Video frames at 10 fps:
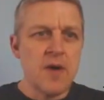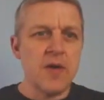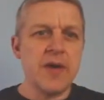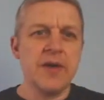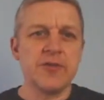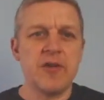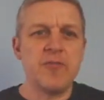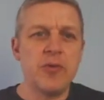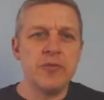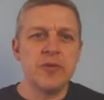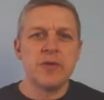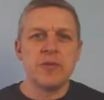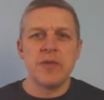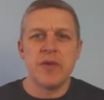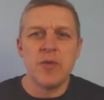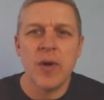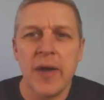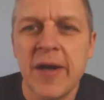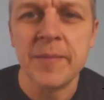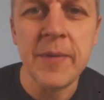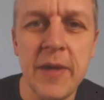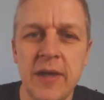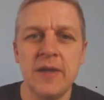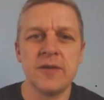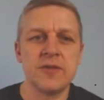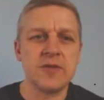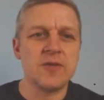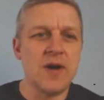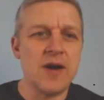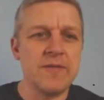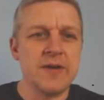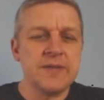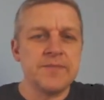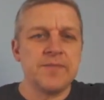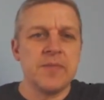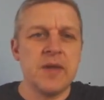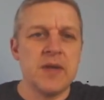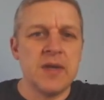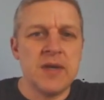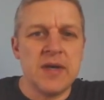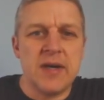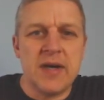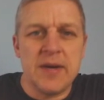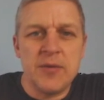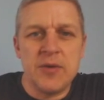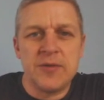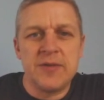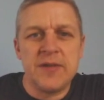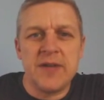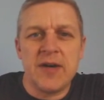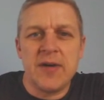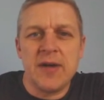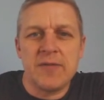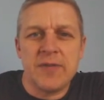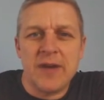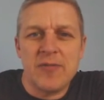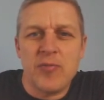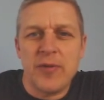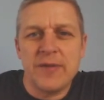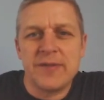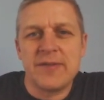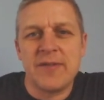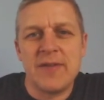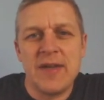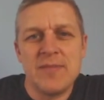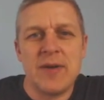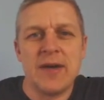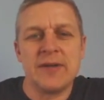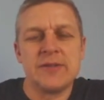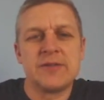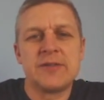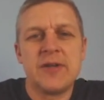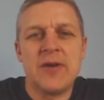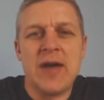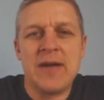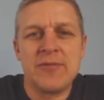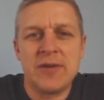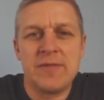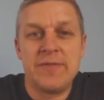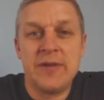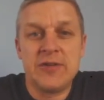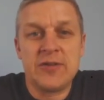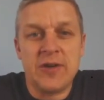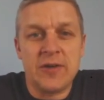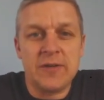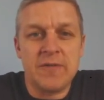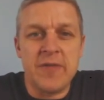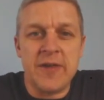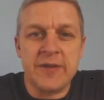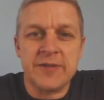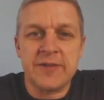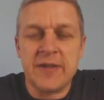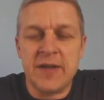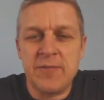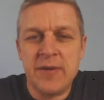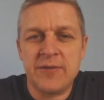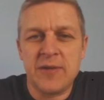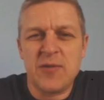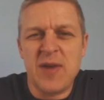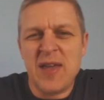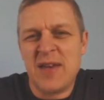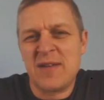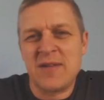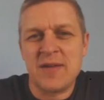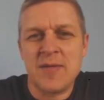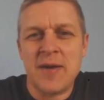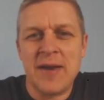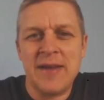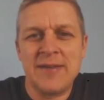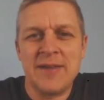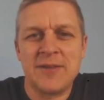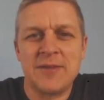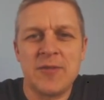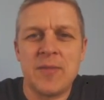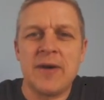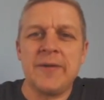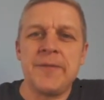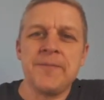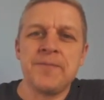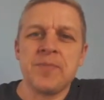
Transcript: Okay, so I've pulled the run up in Strava. You can see that I ran 5.78 miles. So after I finished all of this, I basically ran about 0.8 of a mile,